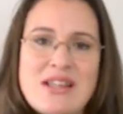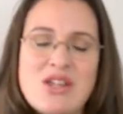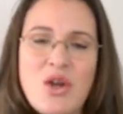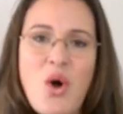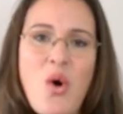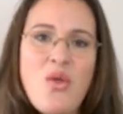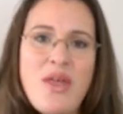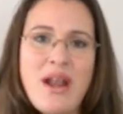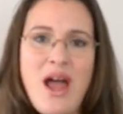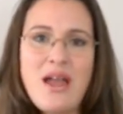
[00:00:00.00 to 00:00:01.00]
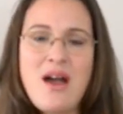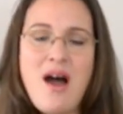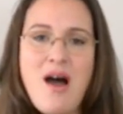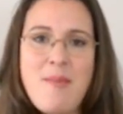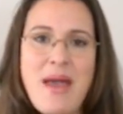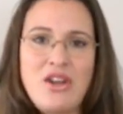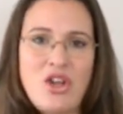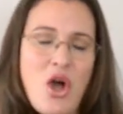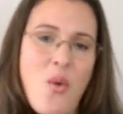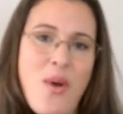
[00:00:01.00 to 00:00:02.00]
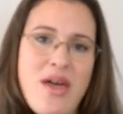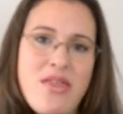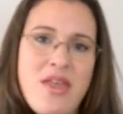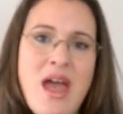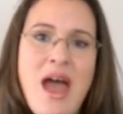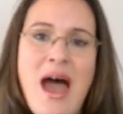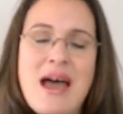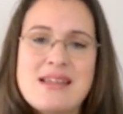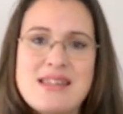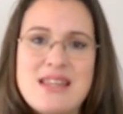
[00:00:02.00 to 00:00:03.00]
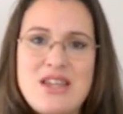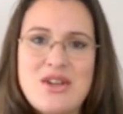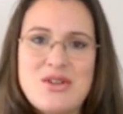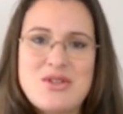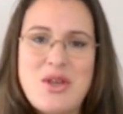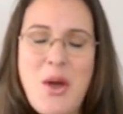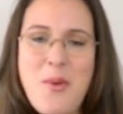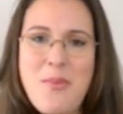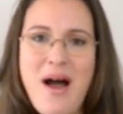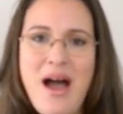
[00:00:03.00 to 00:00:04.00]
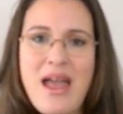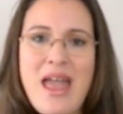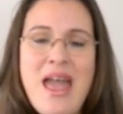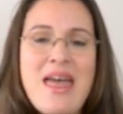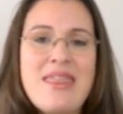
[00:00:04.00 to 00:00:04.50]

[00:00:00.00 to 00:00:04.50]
It's a goal that I come and go with as the years go by.